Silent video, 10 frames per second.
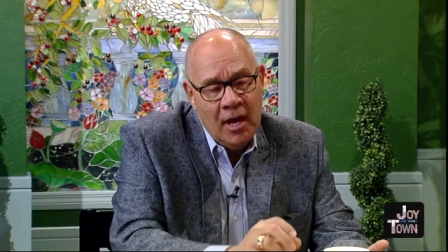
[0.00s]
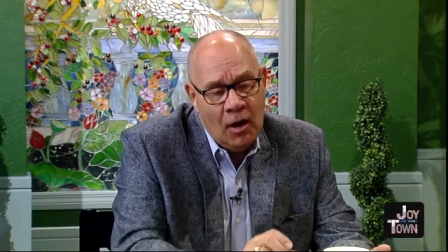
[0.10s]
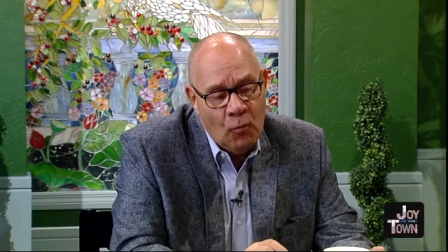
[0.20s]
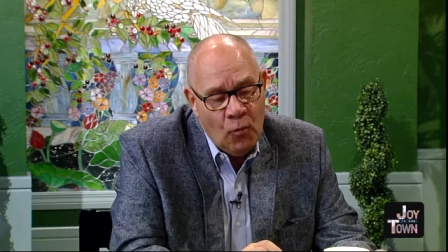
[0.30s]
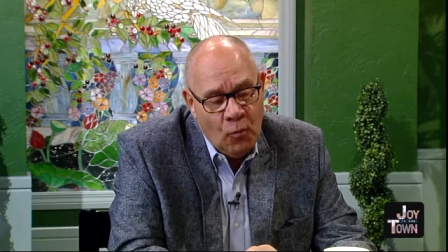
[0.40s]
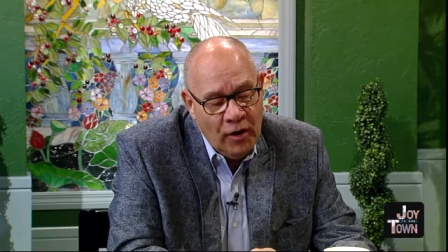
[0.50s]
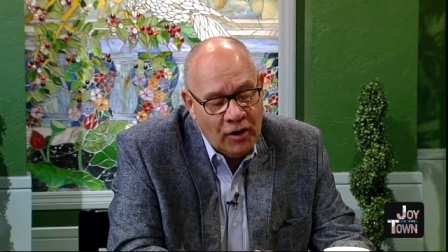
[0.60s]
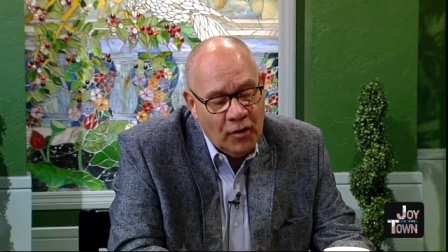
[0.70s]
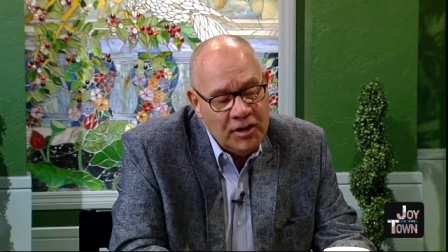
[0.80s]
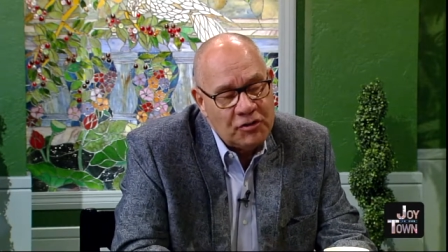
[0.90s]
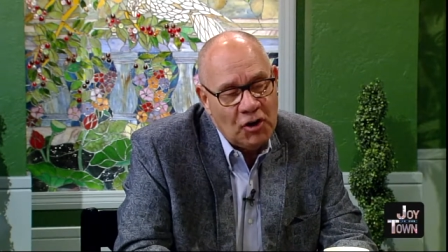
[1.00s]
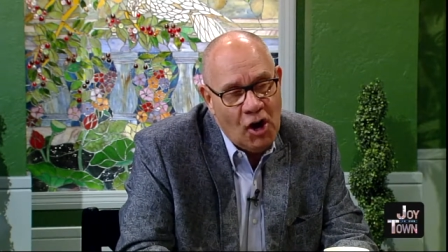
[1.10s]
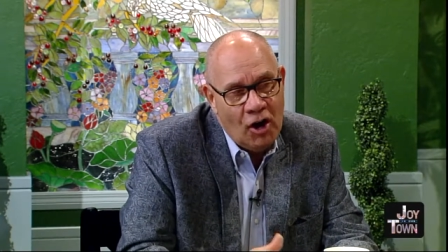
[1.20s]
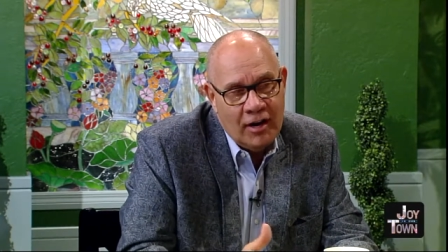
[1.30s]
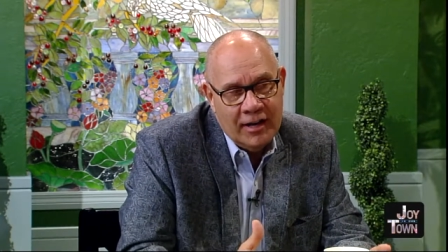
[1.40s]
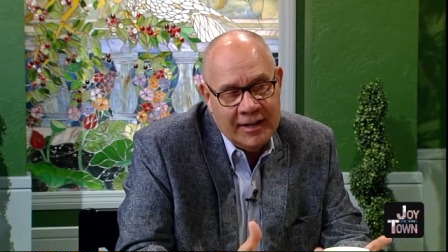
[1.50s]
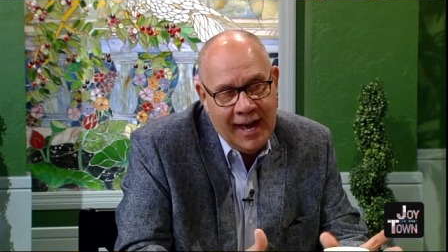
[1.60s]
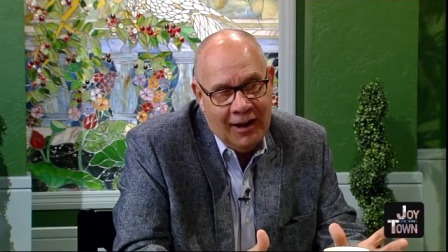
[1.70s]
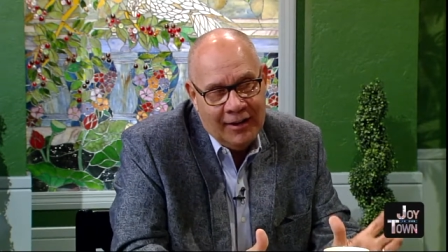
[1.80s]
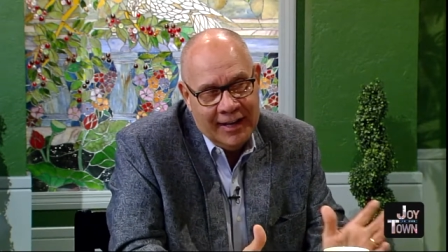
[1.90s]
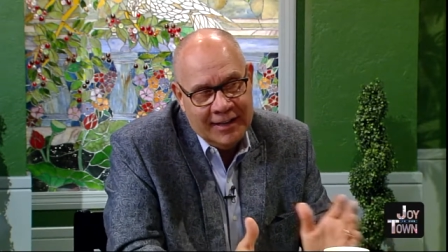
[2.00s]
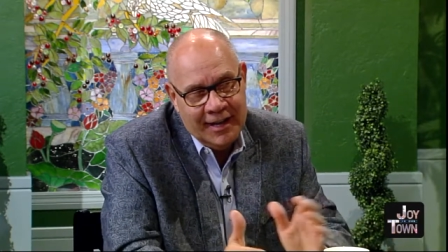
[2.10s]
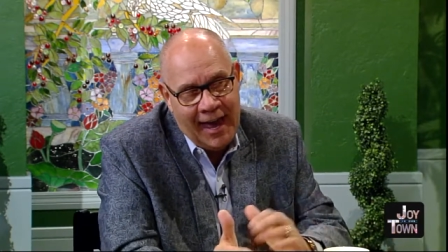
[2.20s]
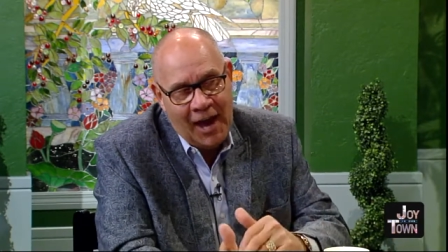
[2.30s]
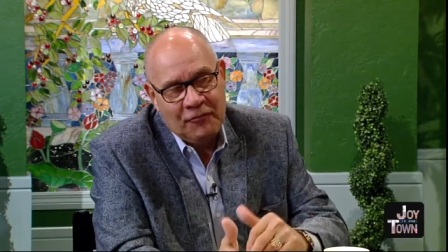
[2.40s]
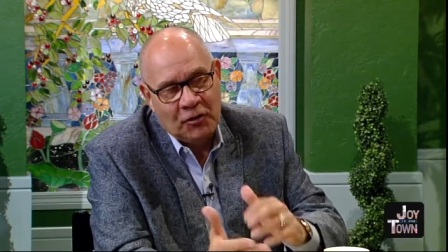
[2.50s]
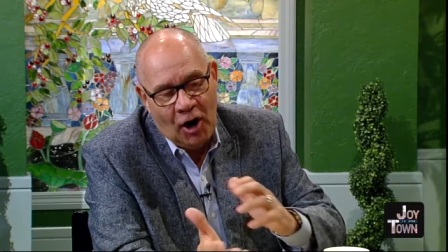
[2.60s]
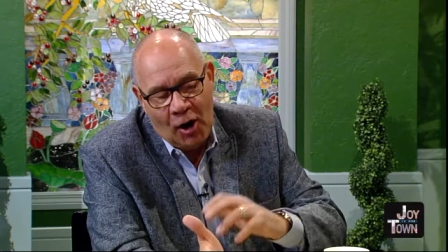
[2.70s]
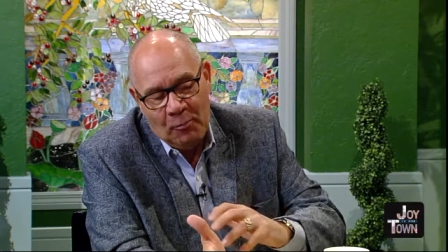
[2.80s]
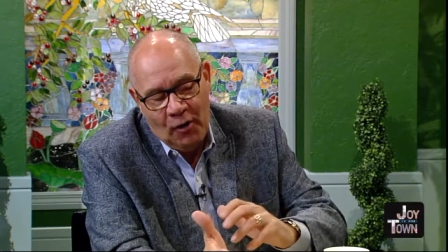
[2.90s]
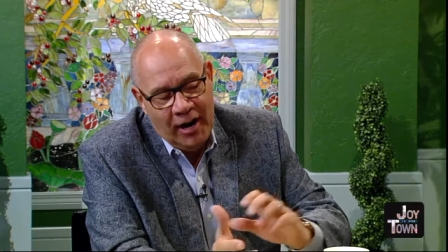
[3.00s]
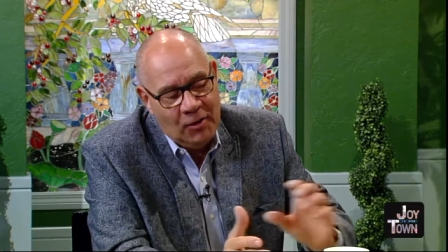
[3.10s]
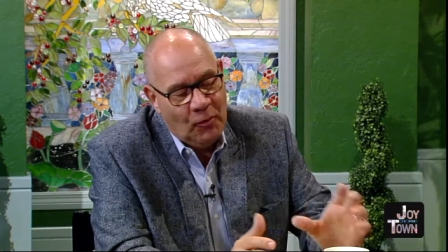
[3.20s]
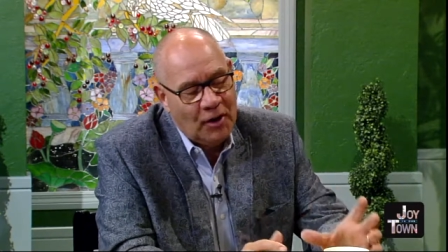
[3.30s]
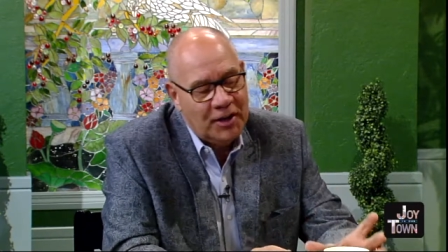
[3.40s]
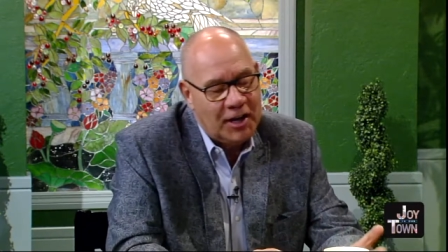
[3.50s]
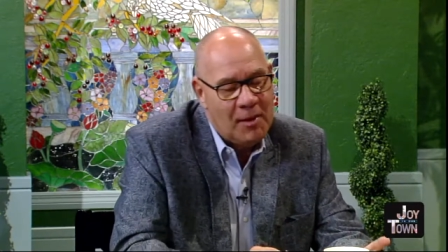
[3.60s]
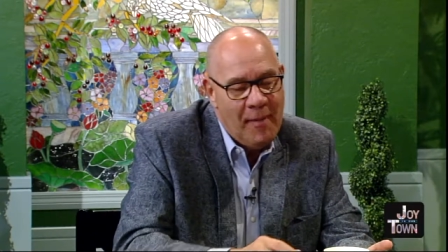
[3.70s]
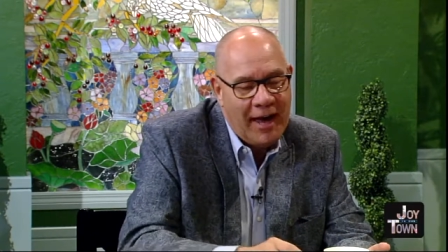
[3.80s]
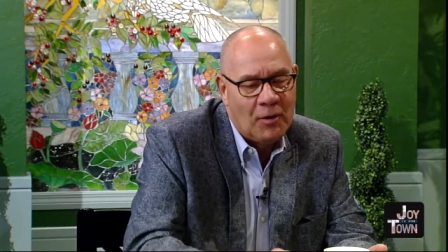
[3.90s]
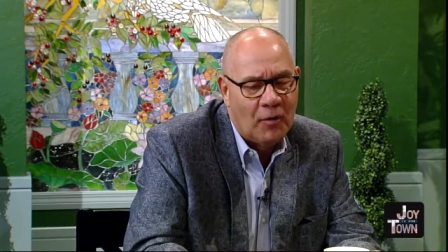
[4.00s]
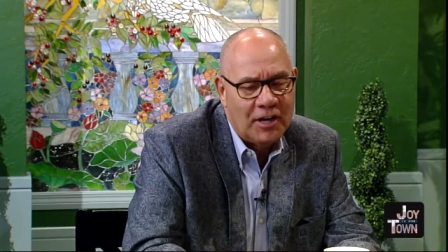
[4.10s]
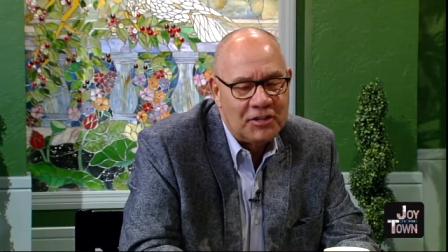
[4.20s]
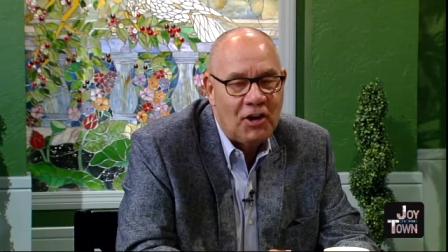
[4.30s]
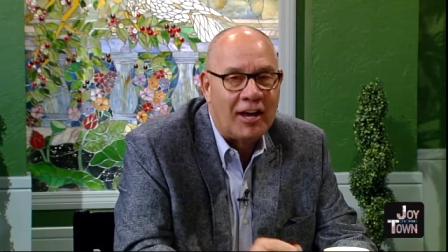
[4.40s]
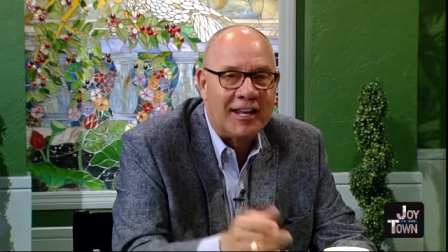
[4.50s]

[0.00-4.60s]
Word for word: we're going to talk now, and after our break, we're going to come back and we're going to talk.